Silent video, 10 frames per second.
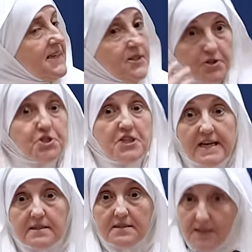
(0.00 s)
You're
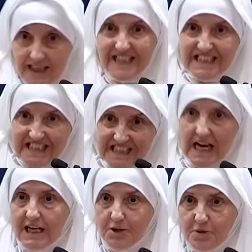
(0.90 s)
scared. That's
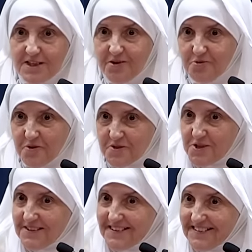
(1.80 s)
exactly what the youth
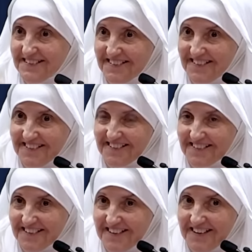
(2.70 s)
said.
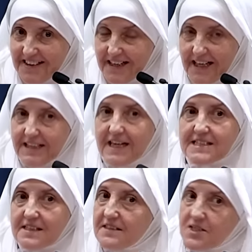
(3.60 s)
And I
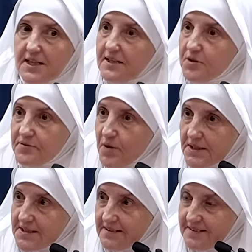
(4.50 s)
said, scared of
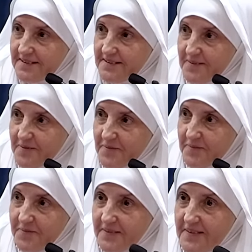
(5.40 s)
what?
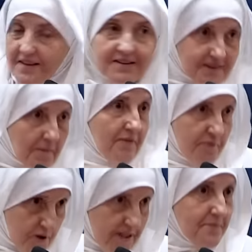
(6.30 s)
And
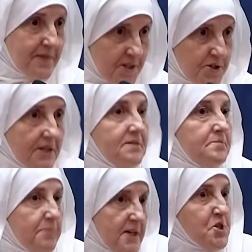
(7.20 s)
for them, they
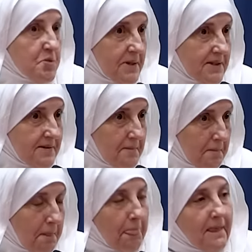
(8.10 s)
said, punishment.
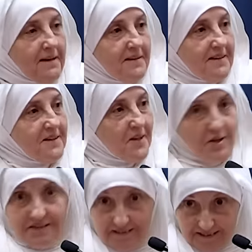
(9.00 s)

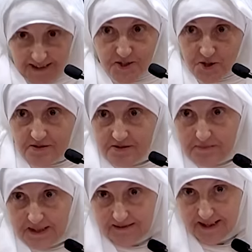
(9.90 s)
Listen to
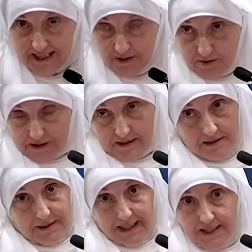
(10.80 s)
me. I looked at
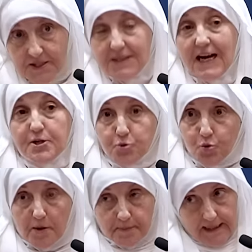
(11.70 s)
them and I said, I
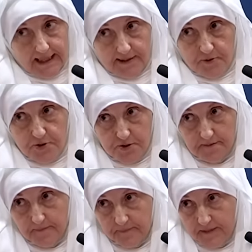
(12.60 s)
grew up in a
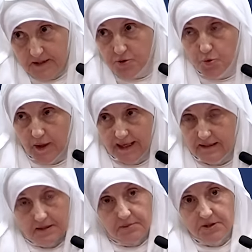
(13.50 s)
house. Do
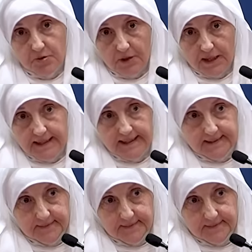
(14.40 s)
anything but don't lie.